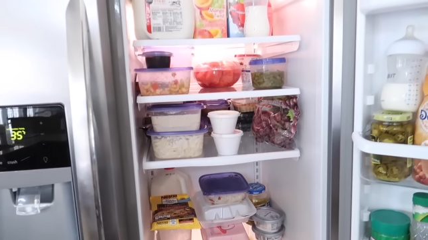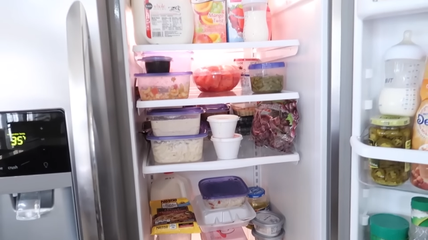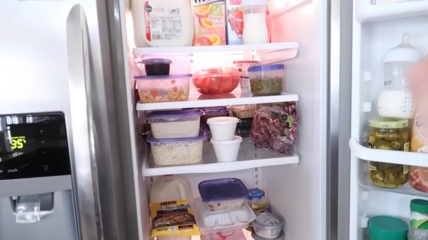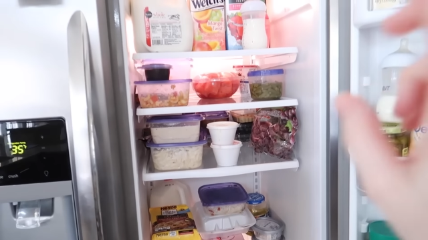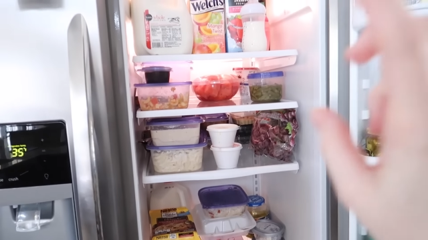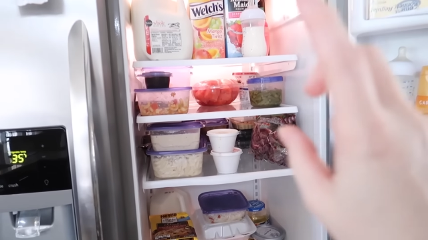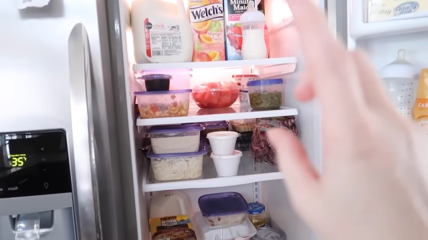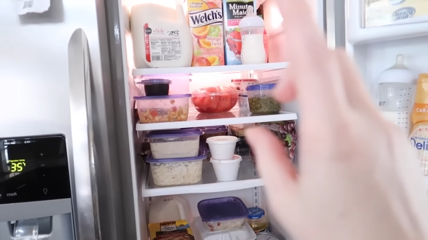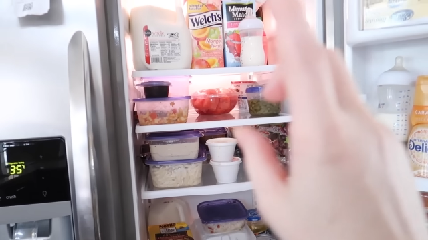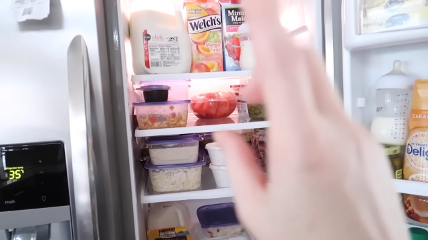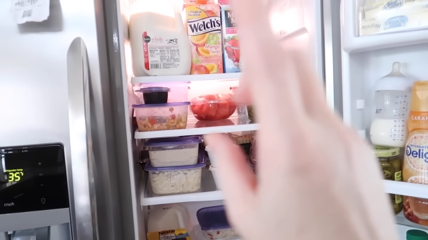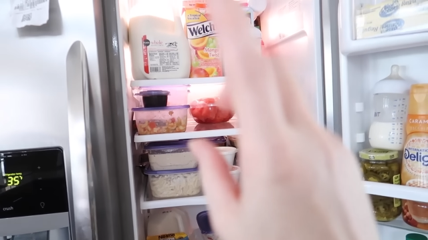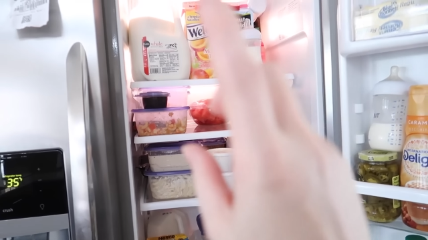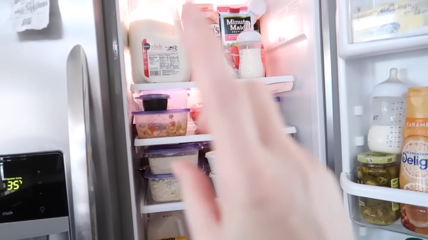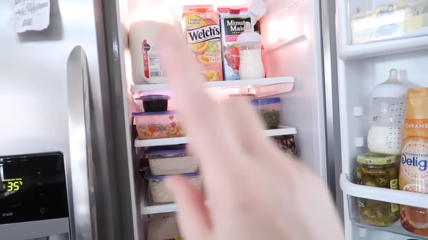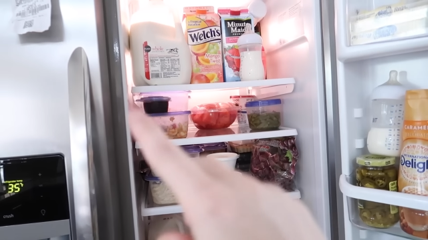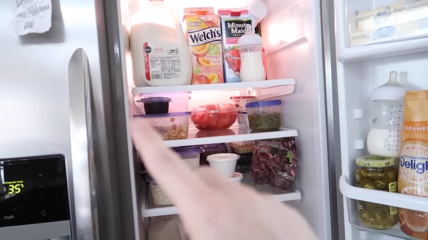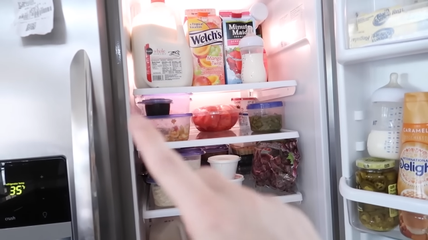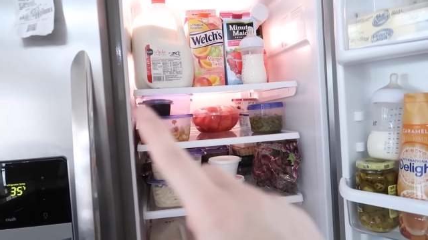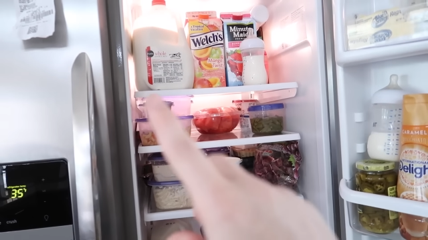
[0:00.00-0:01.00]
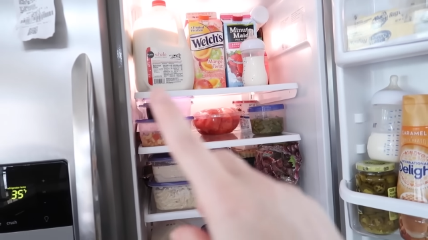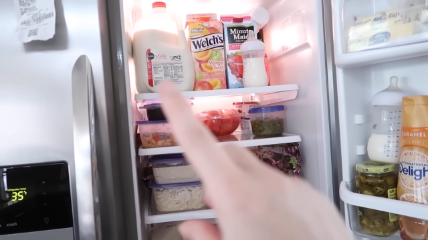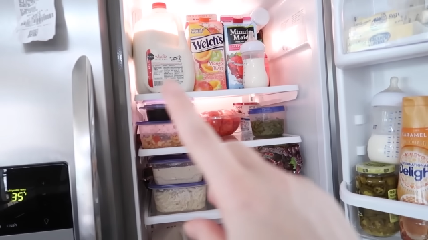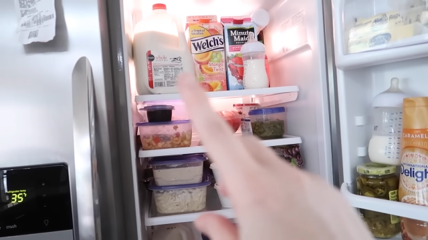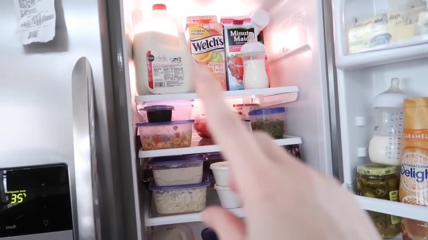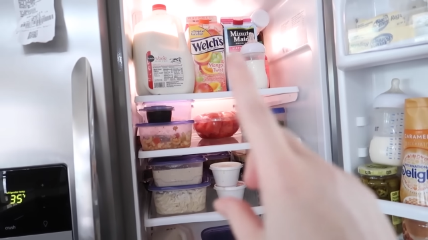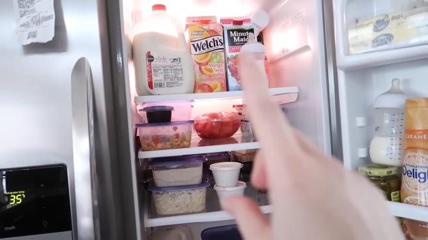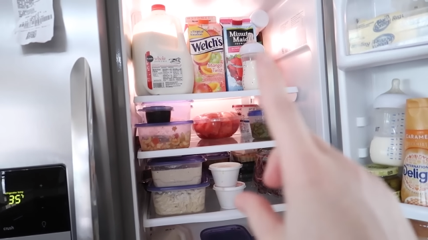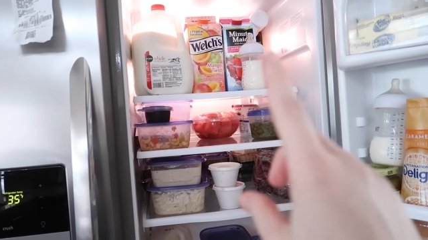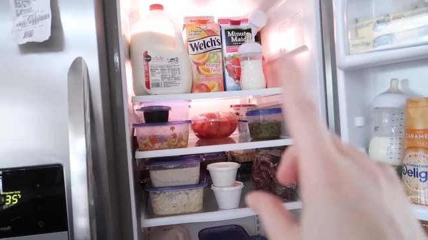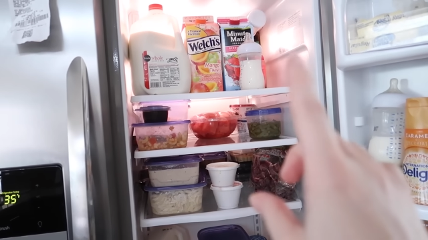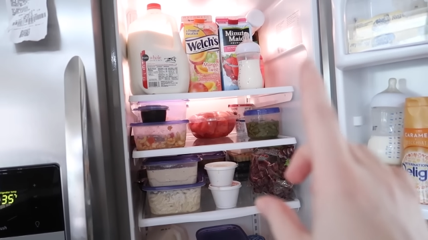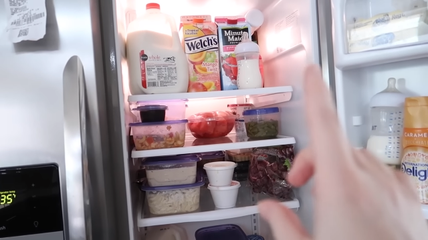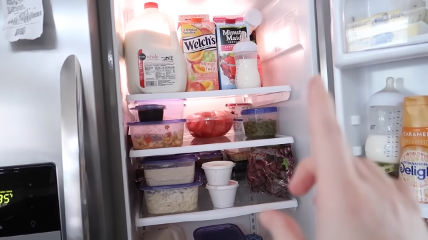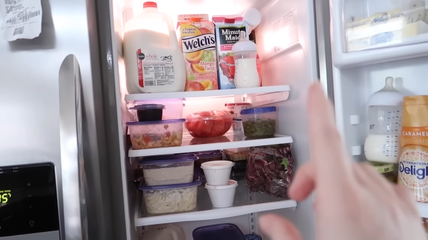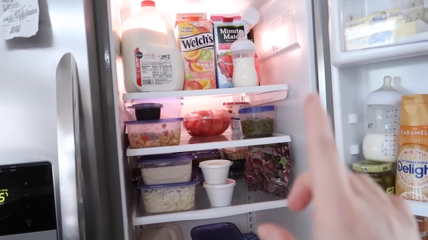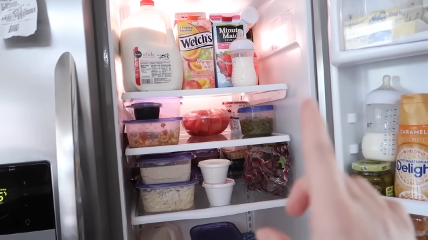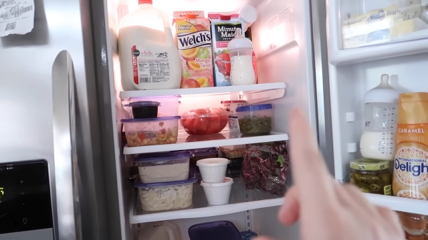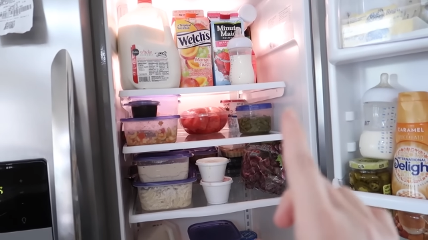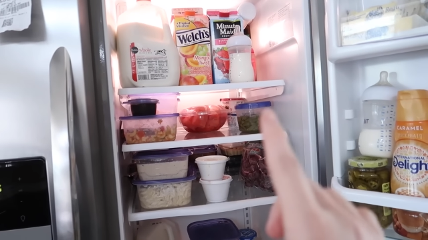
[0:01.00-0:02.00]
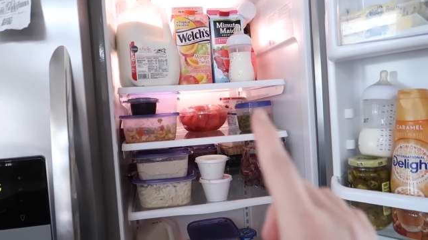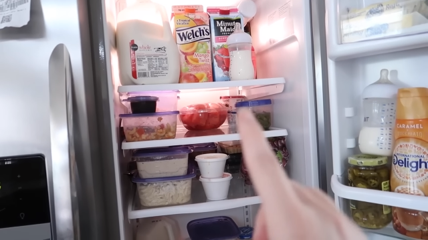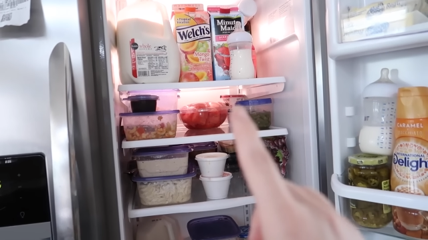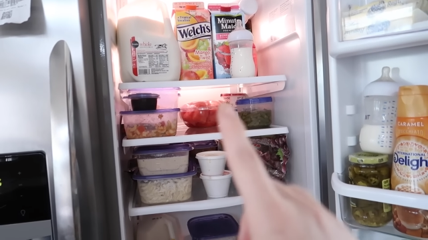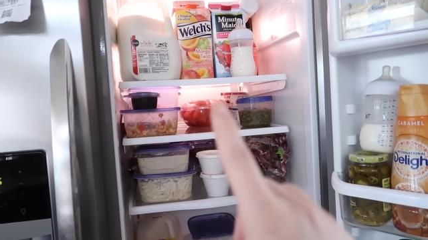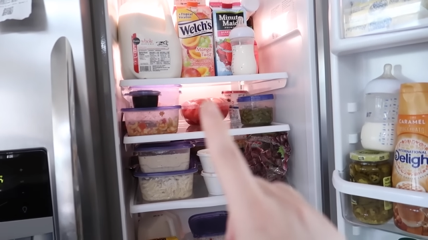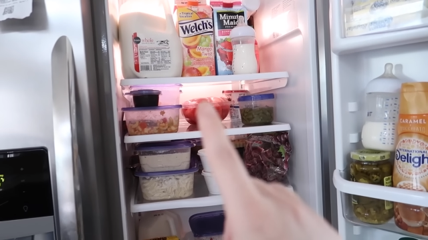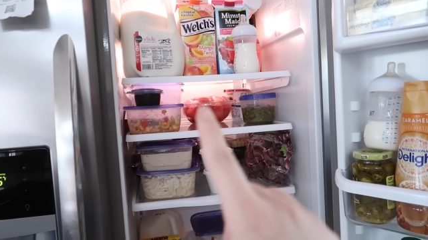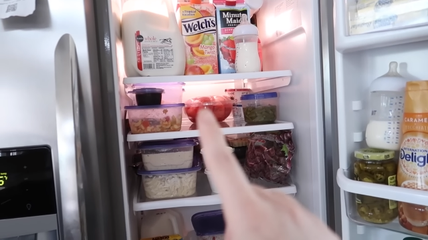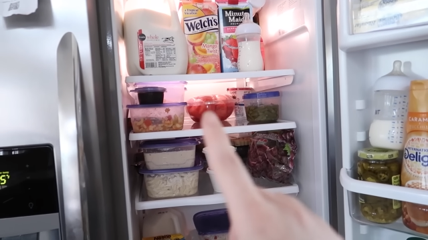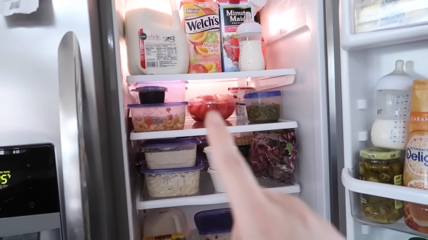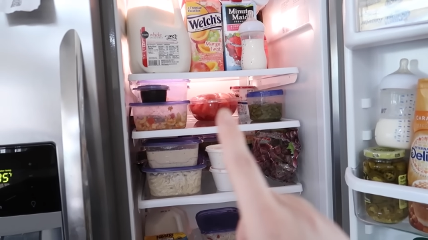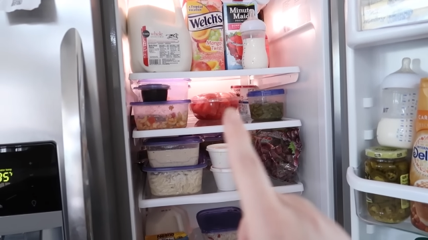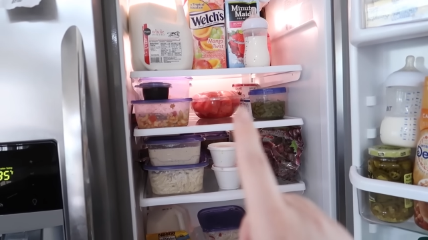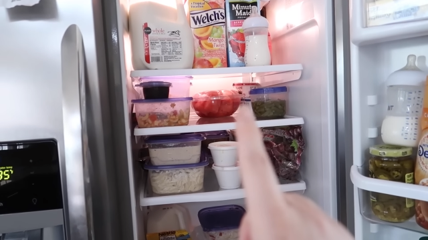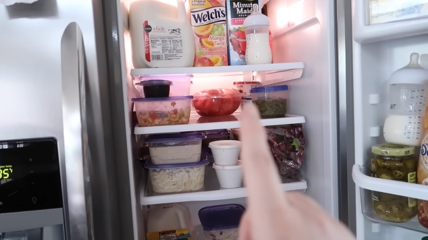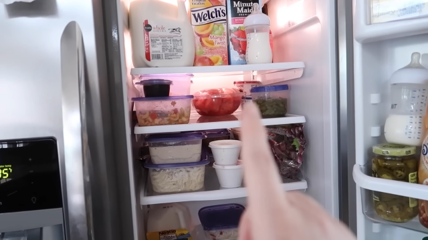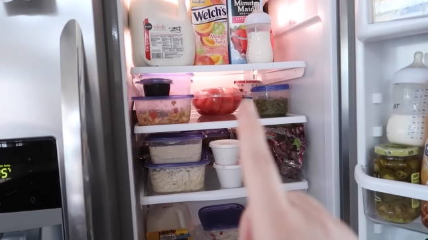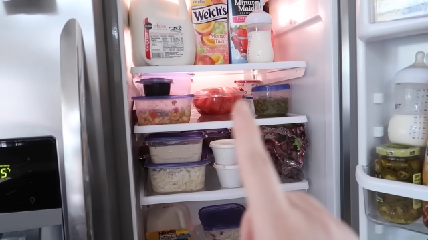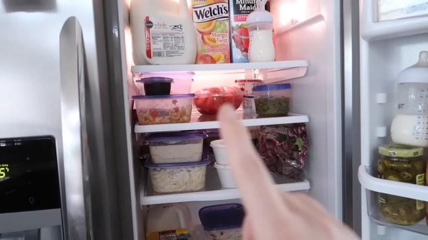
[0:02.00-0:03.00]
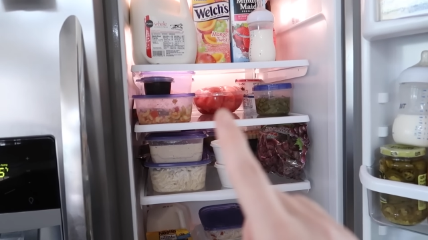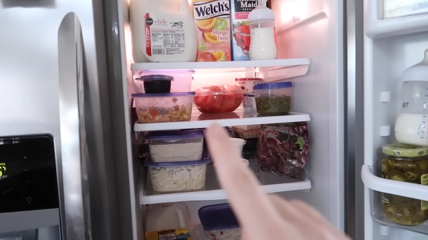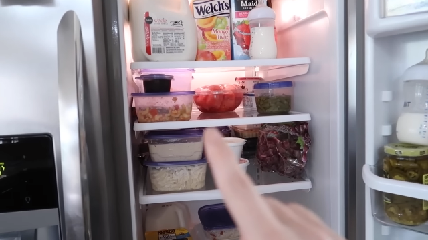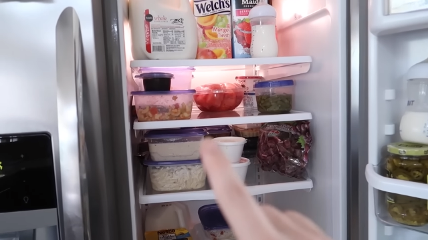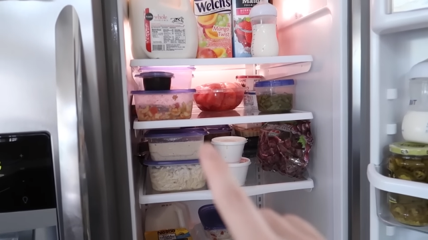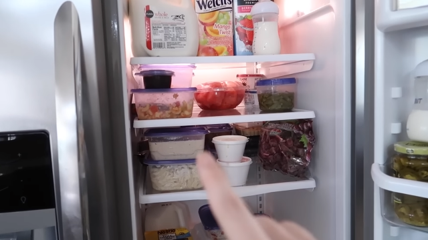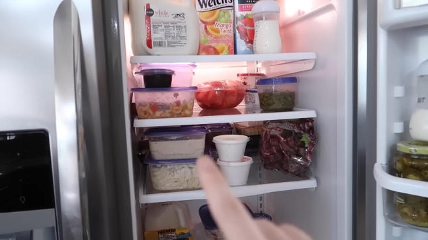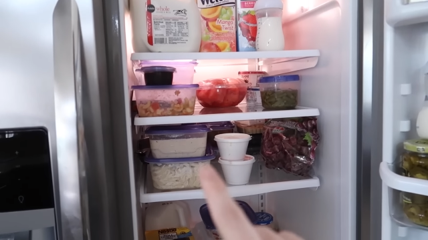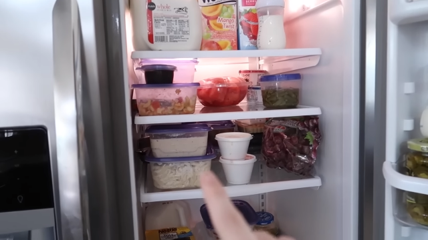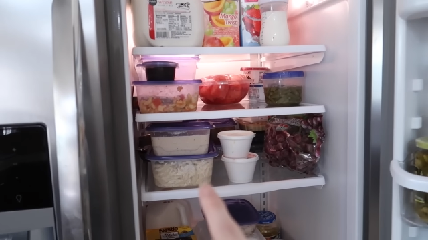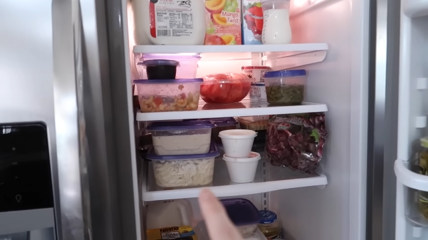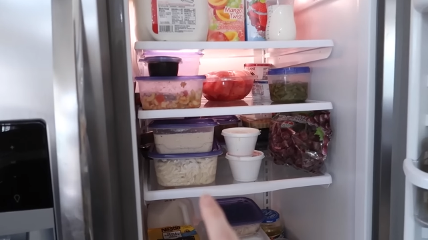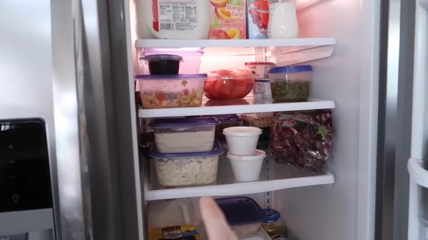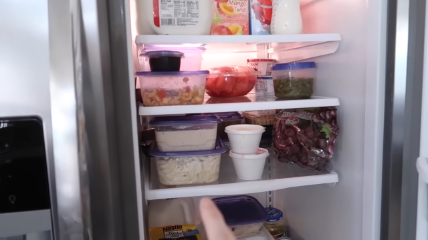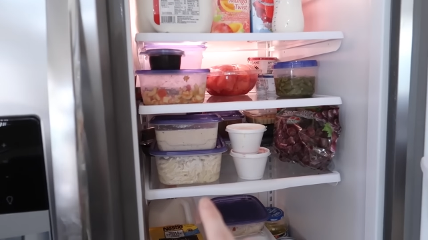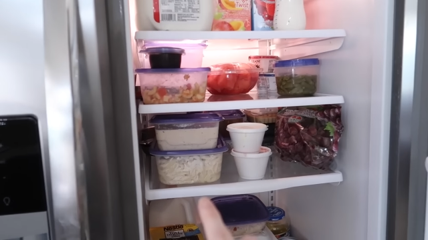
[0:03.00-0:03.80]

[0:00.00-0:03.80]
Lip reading: (no speaker visible)